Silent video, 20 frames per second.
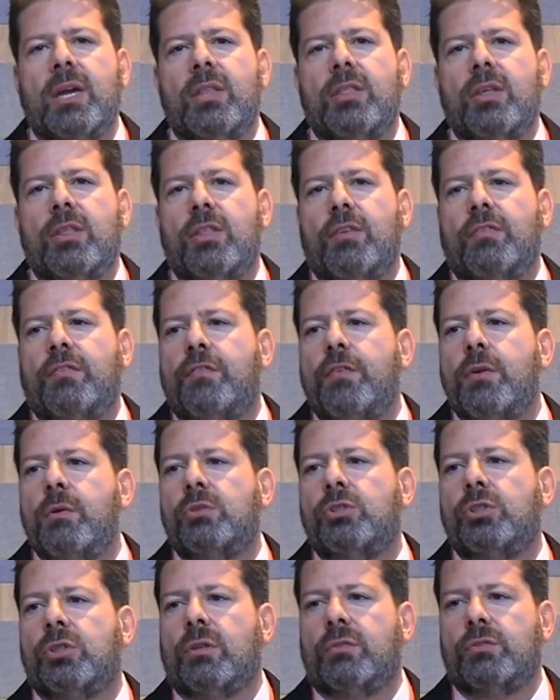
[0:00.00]
that the
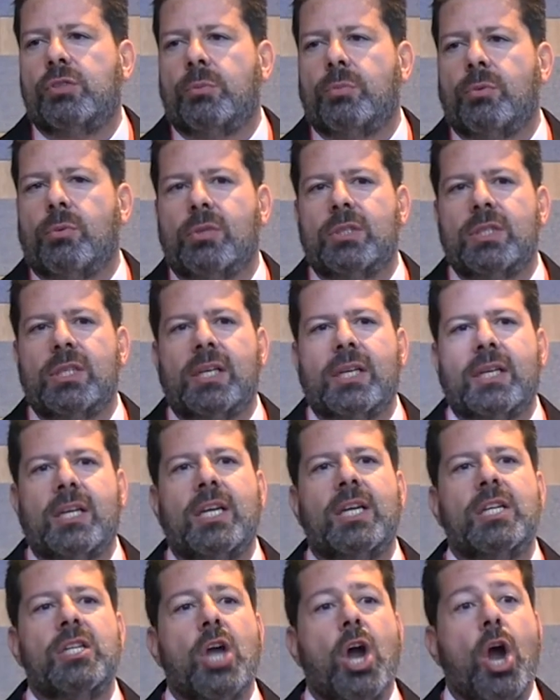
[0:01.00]
future of Gibraltar
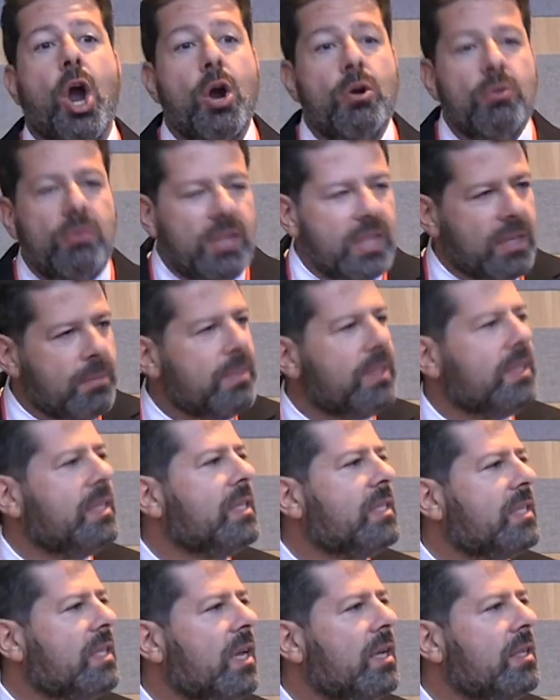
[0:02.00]
can only be
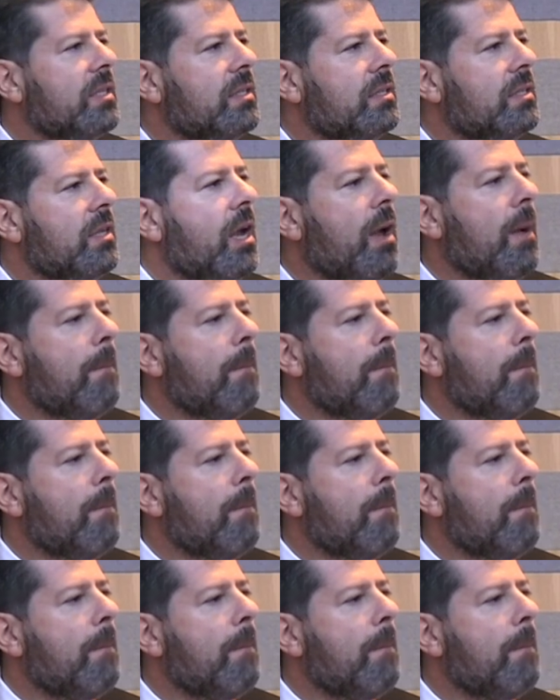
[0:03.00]
decided